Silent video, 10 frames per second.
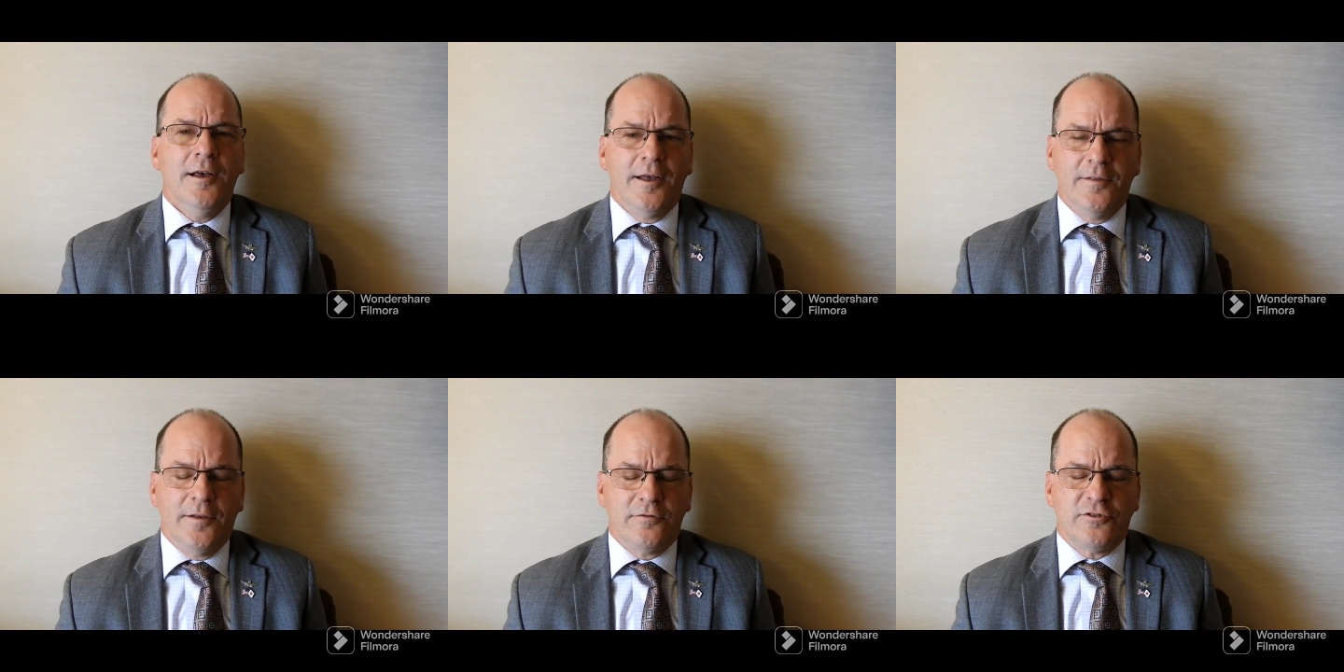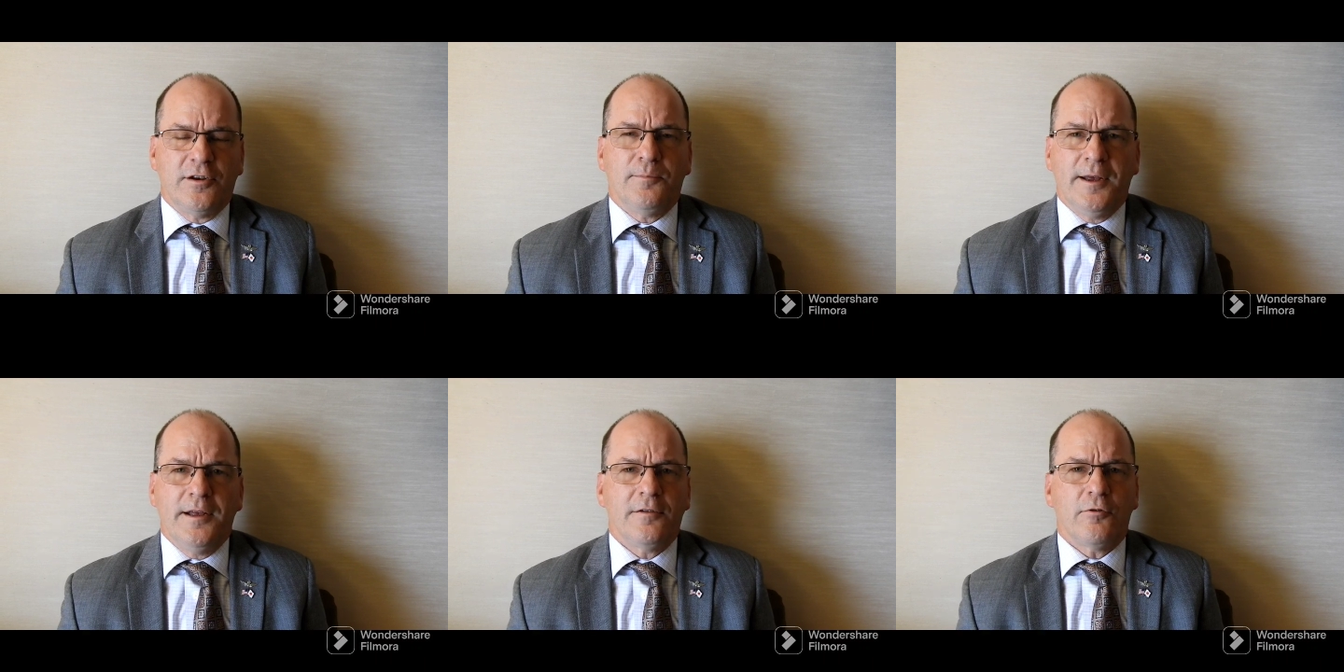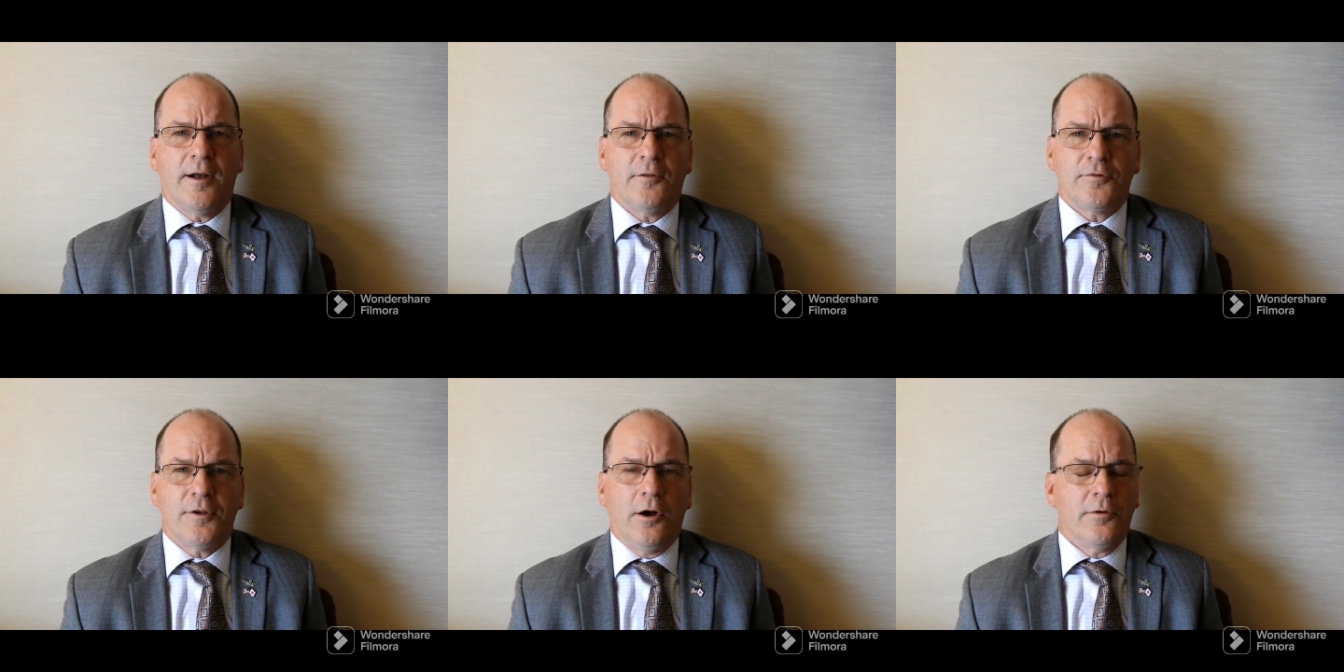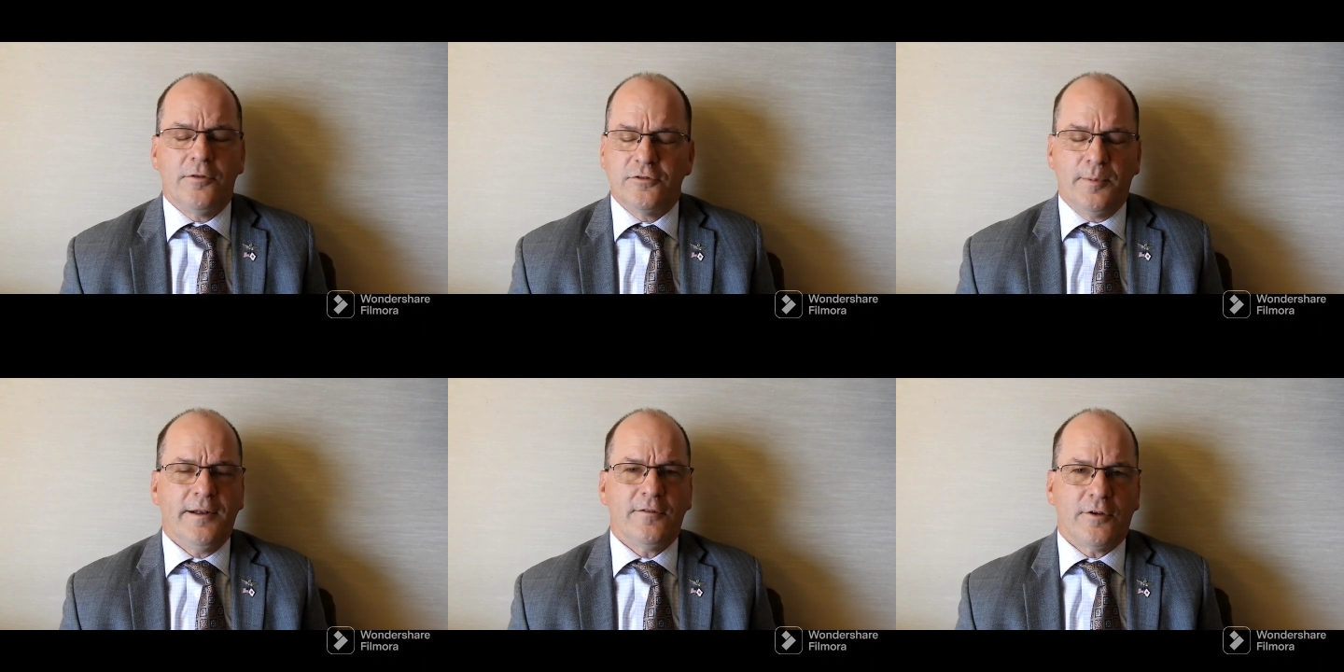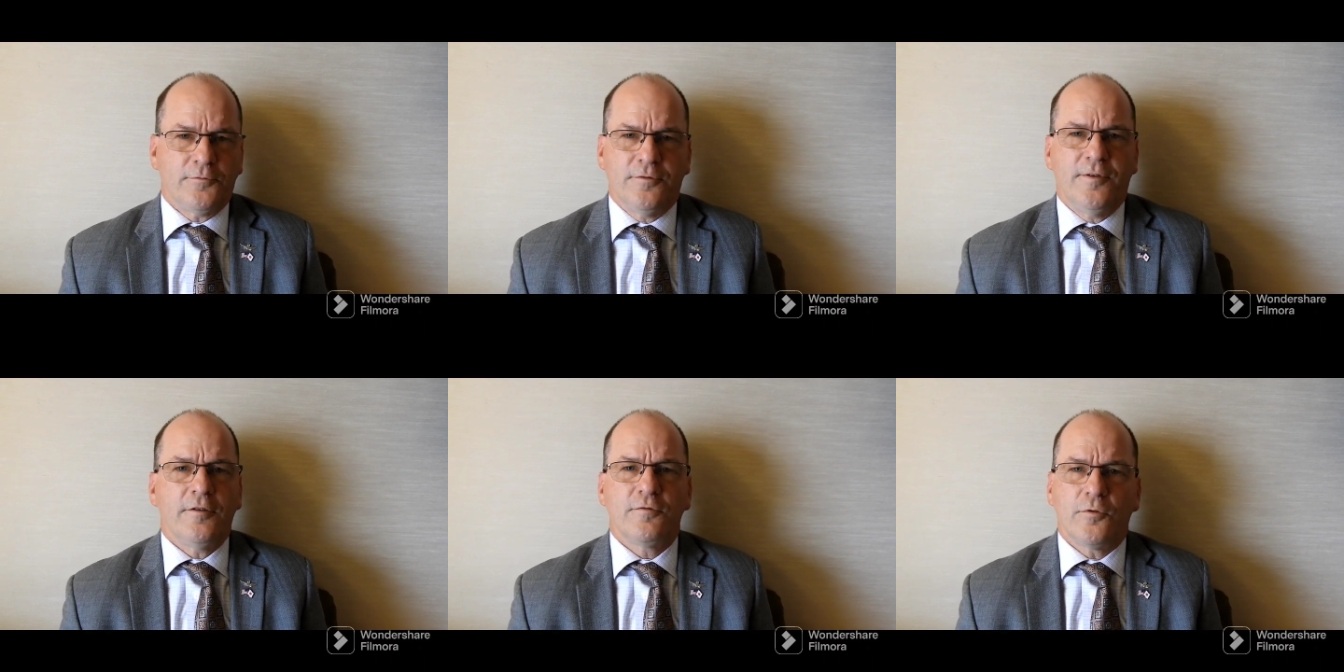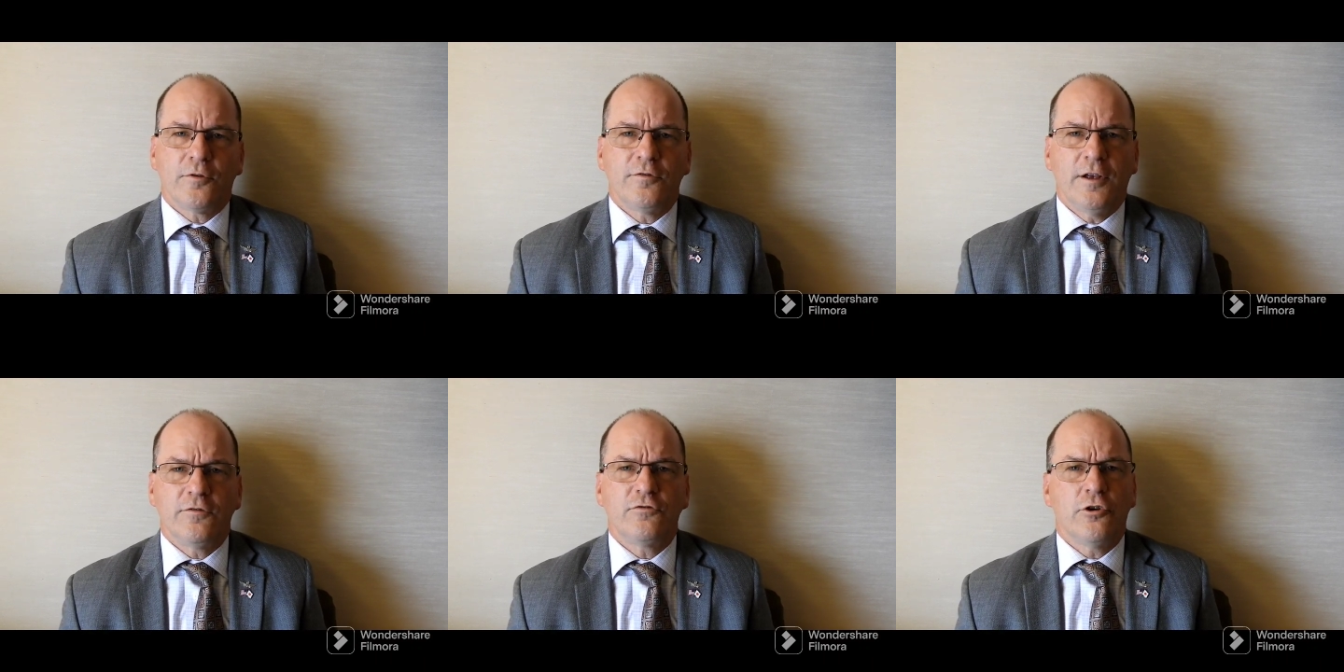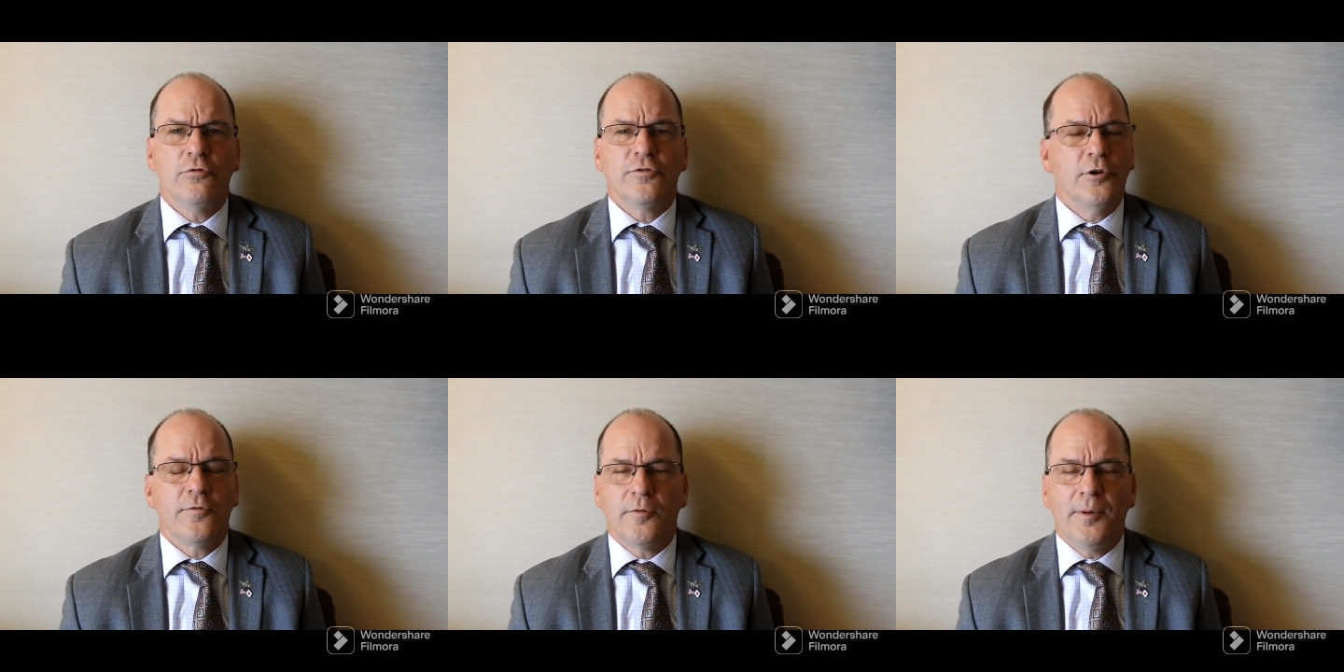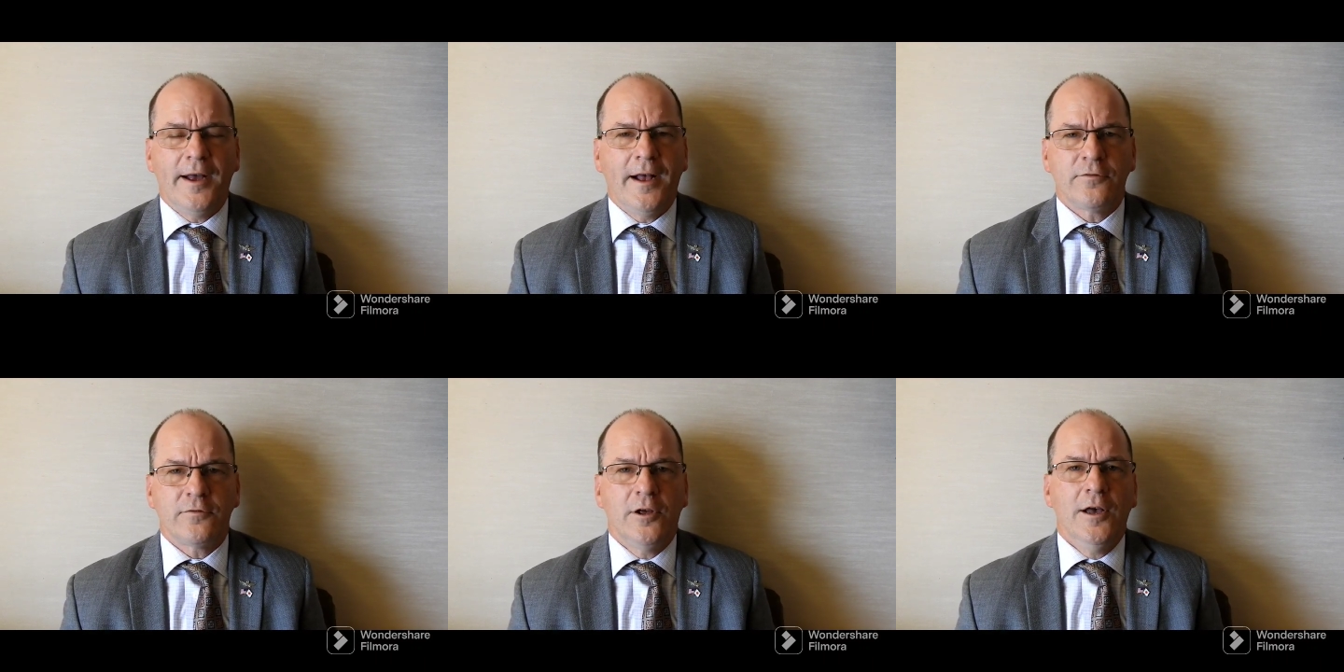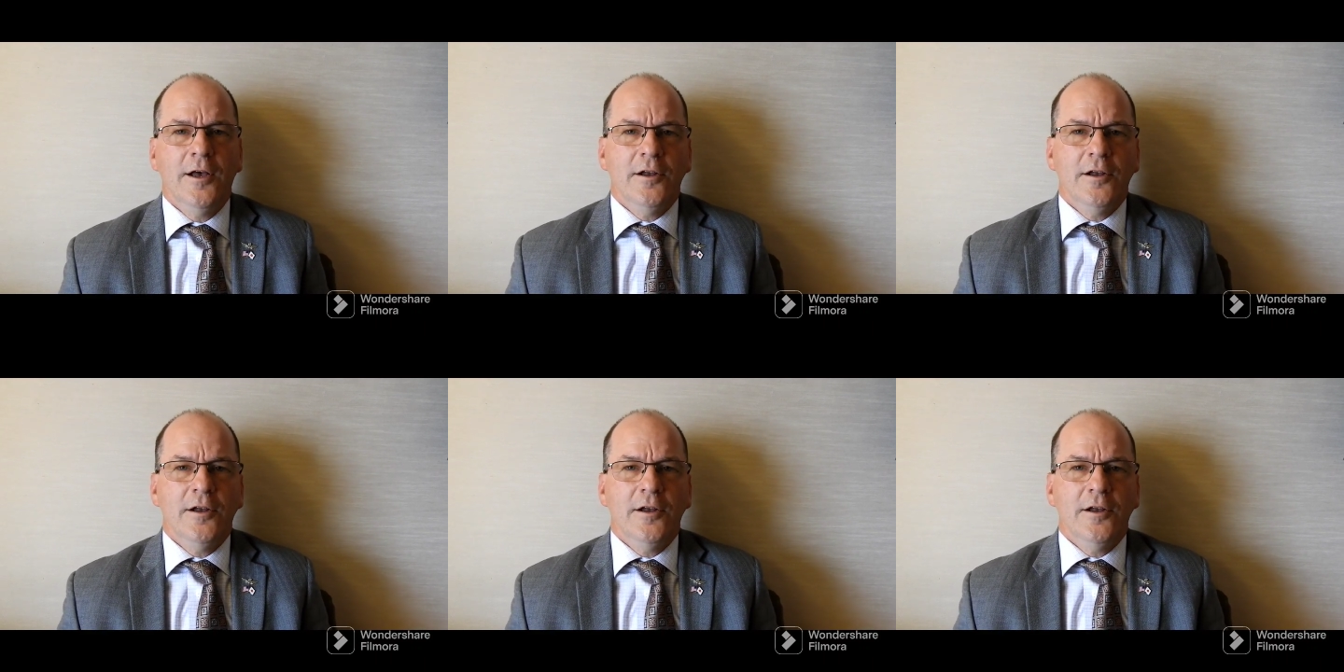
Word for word: and the Japan ground or the Japan Self-Defense Force has chosen over the past